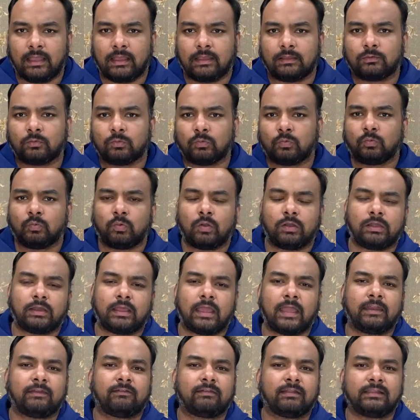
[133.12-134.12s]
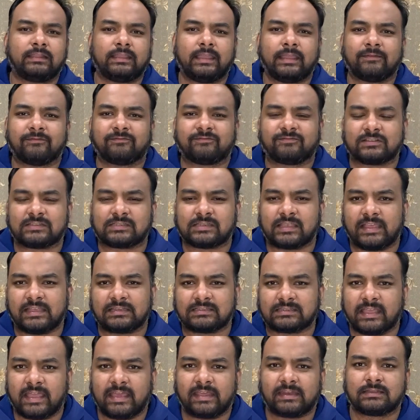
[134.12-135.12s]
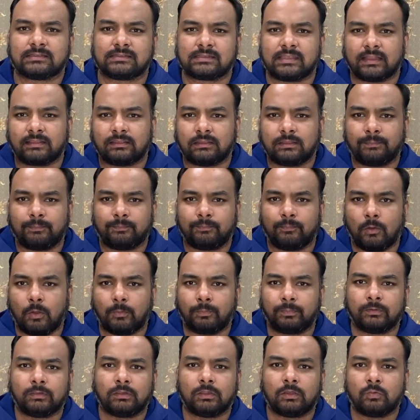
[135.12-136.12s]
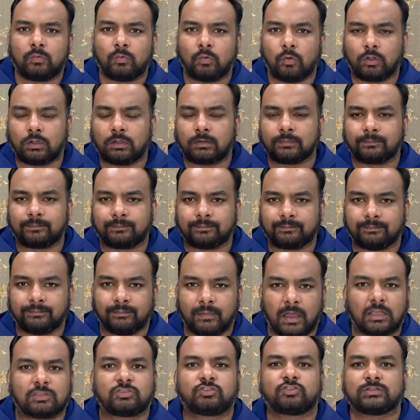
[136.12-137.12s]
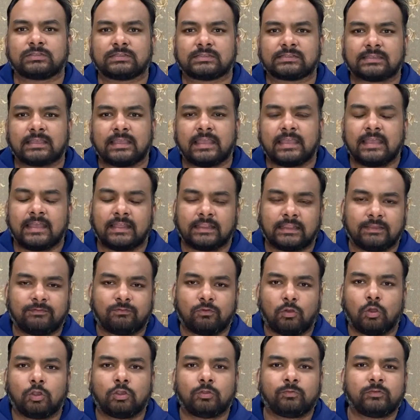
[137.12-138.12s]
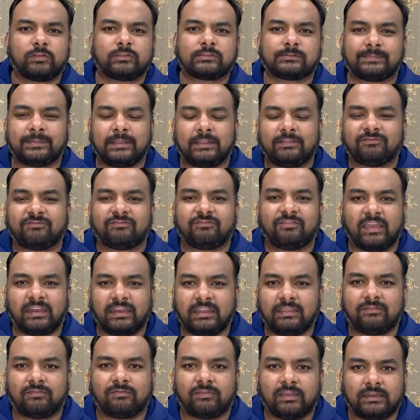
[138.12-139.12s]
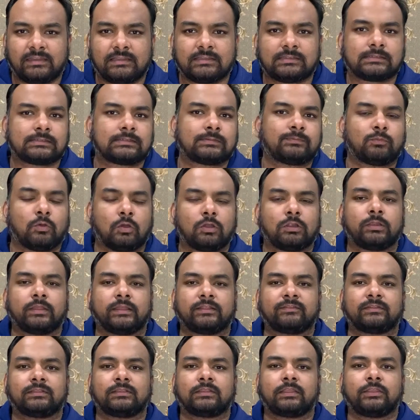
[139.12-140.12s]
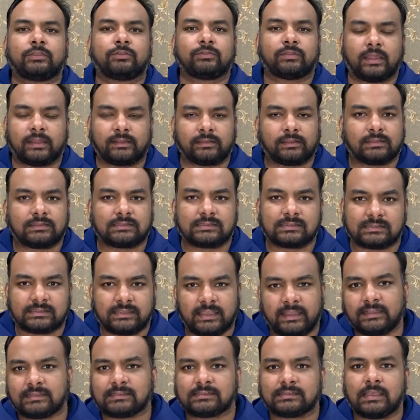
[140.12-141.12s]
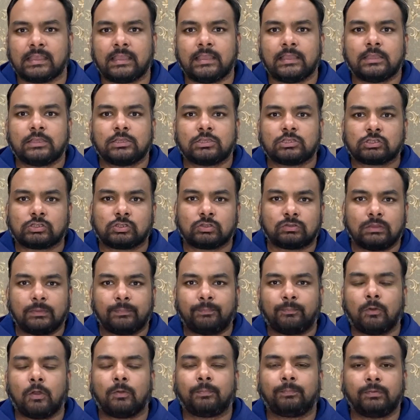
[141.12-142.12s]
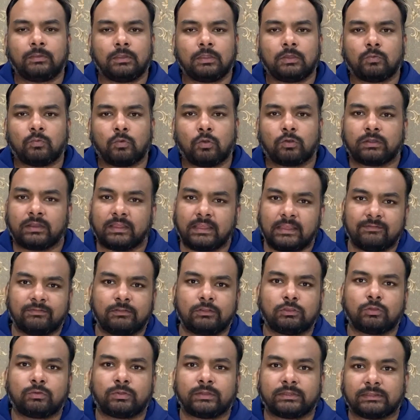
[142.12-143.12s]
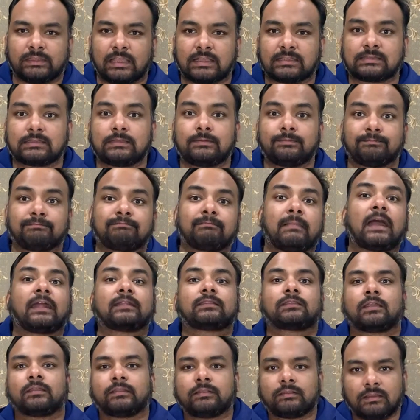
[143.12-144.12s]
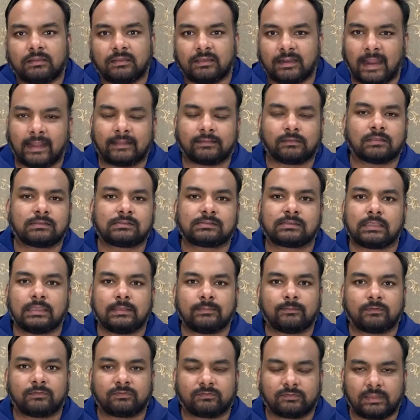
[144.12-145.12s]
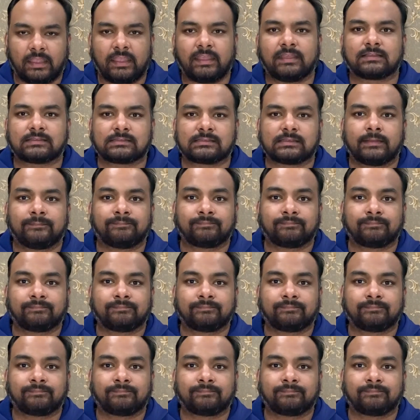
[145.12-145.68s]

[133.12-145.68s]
what I really emphasize here is that the popular vote margins, they've always been very, very small in the United States. So the popular vote, even though it doesn't matter in the grander scheme of things,